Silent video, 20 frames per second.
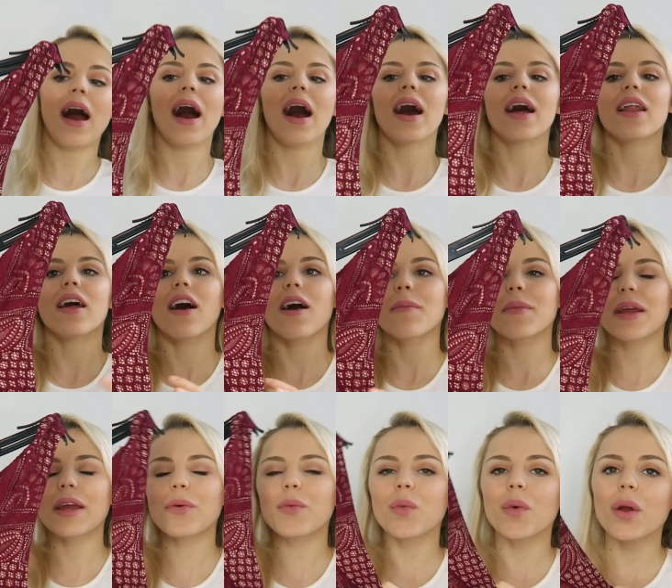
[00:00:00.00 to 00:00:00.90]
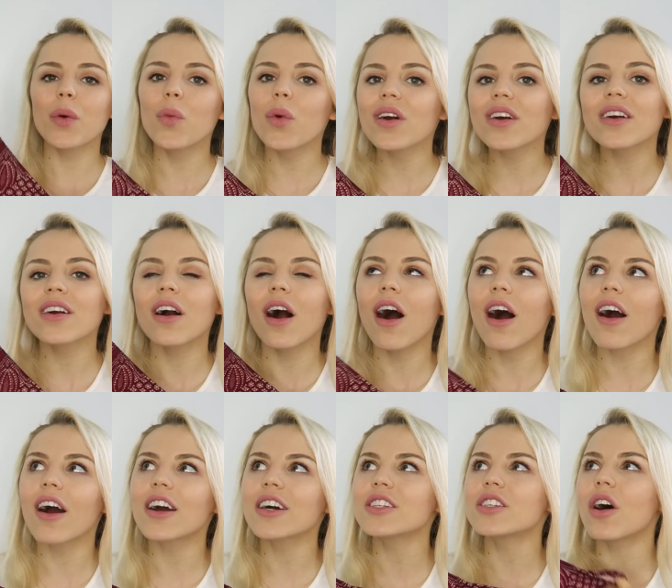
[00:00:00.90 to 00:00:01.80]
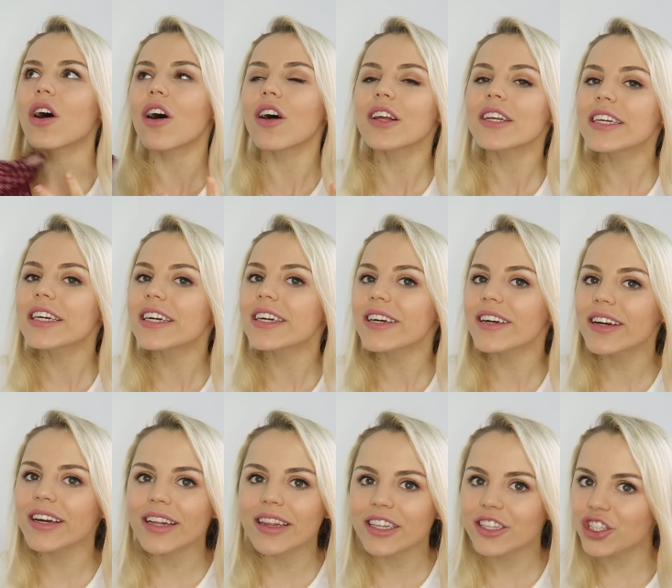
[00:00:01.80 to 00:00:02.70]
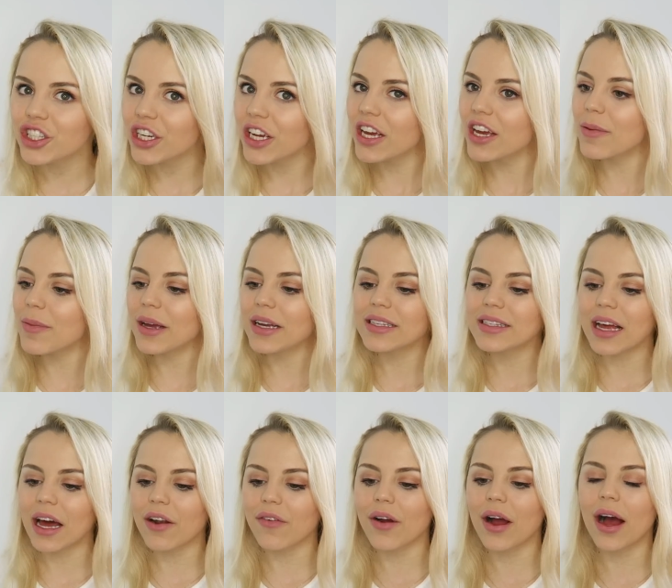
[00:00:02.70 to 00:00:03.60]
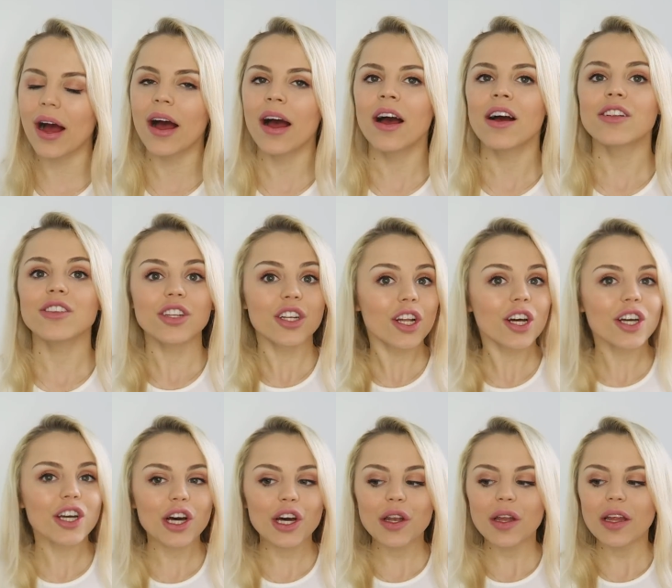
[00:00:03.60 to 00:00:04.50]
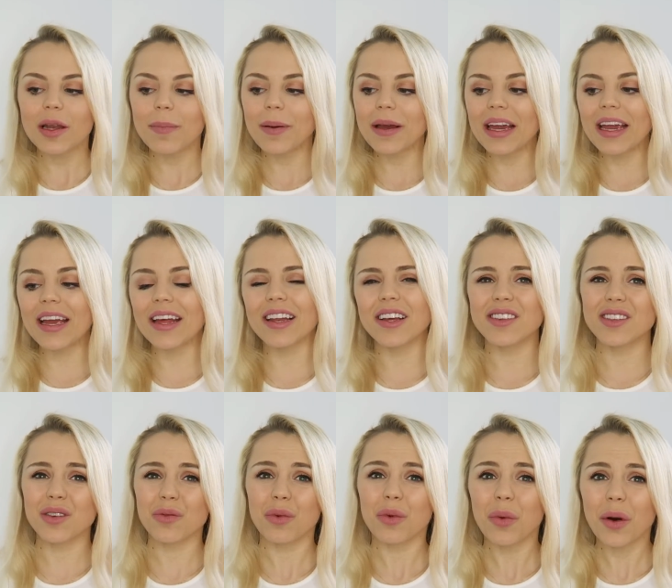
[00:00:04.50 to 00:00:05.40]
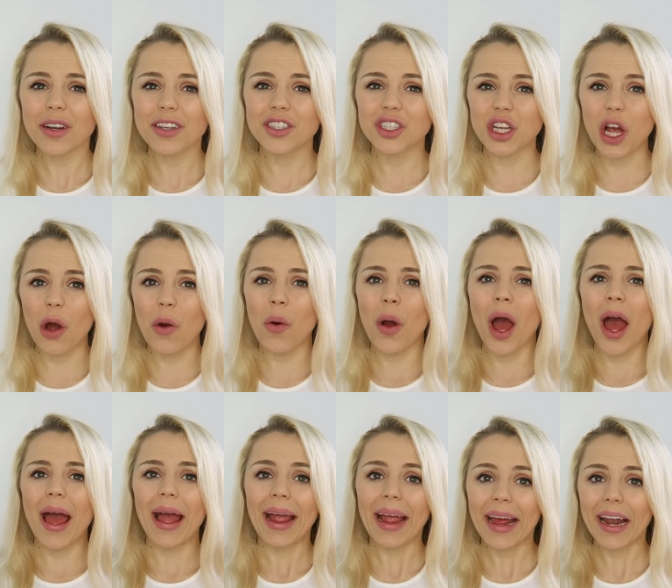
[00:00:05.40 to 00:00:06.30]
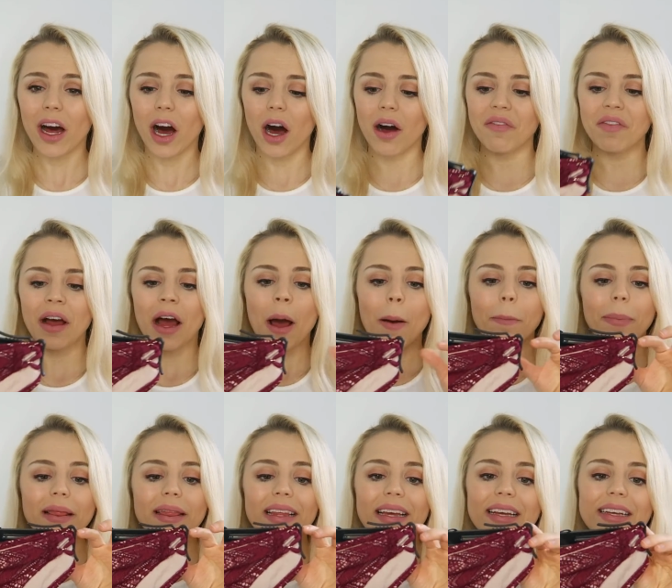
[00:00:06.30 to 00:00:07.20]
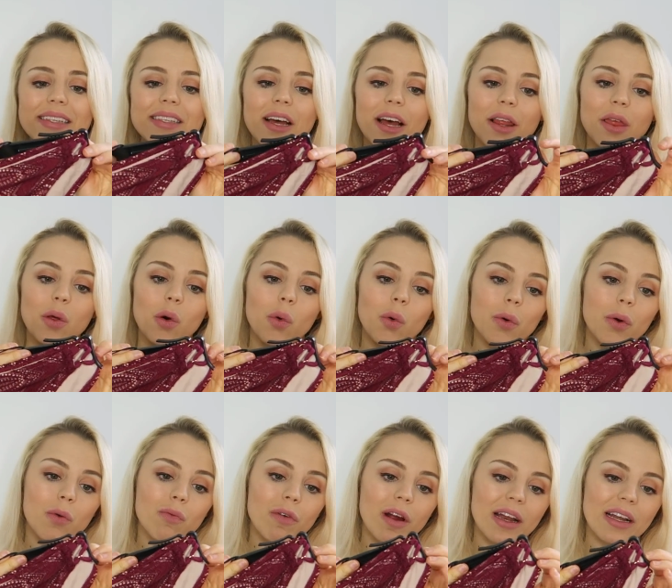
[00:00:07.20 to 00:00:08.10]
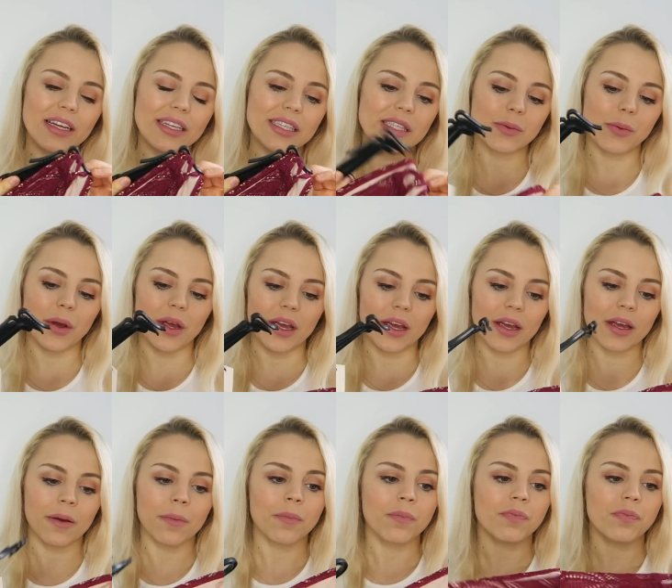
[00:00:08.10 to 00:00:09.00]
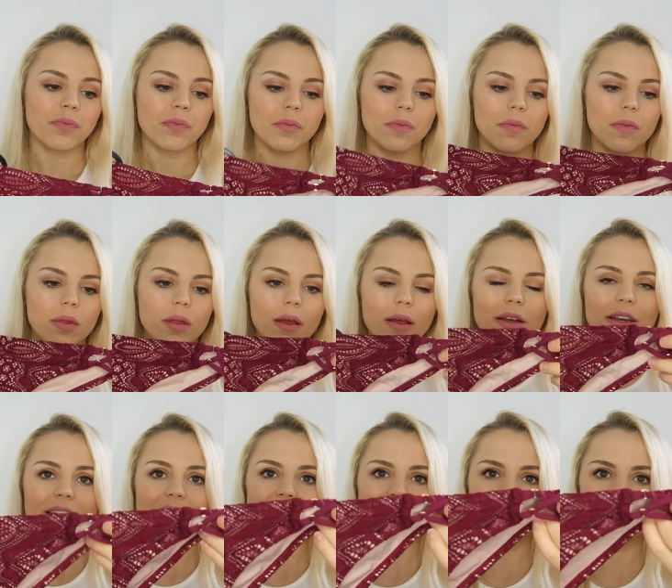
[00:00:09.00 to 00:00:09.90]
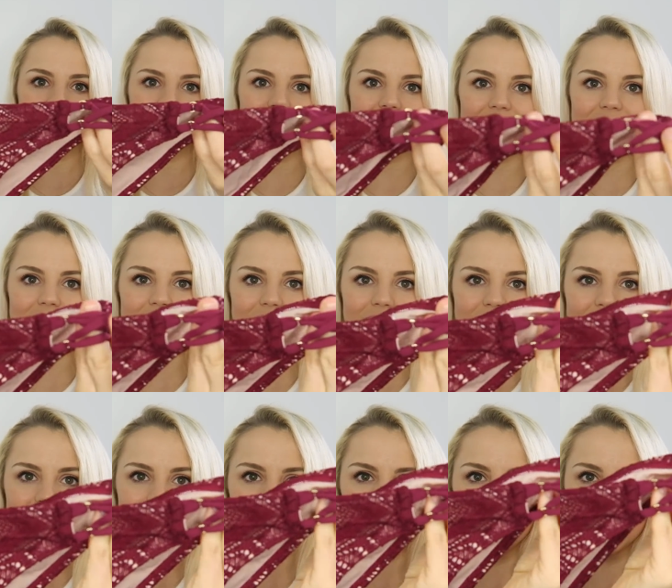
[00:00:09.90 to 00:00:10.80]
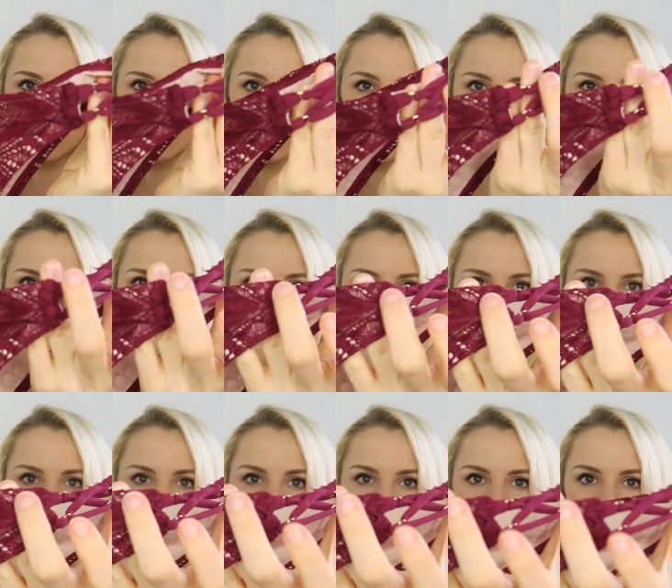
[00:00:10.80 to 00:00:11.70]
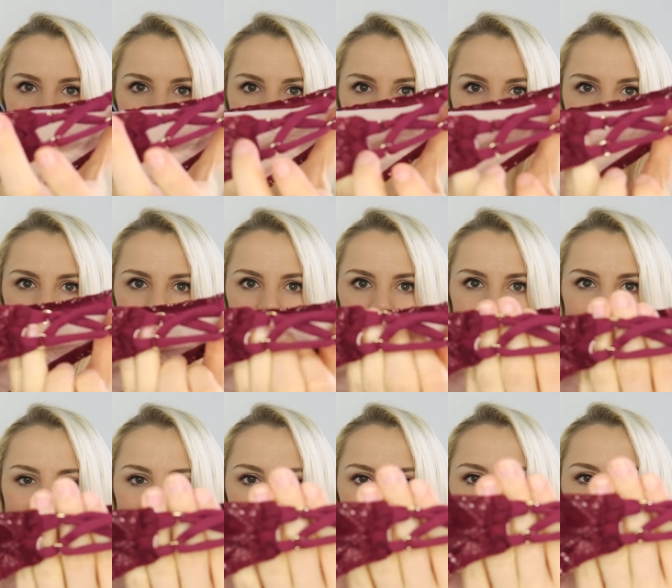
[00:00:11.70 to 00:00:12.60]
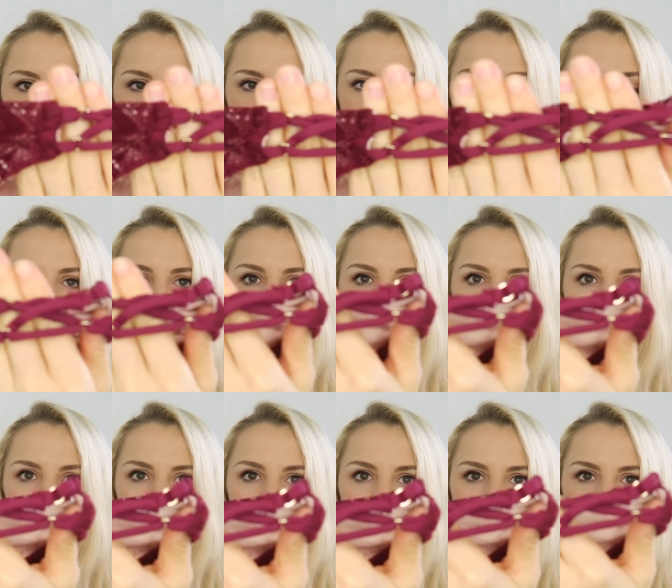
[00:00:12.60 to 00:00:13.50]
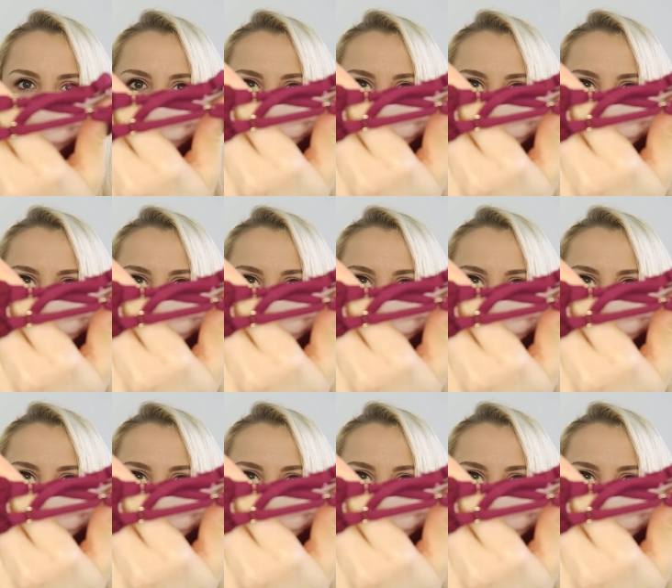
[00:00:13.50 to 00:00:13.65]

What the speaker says: And I mean, we work hard all year in the gym, etc. to look good in a bikini, so we want to show it off. But these I thought were really sweet. You can see the little detailing on the side here, like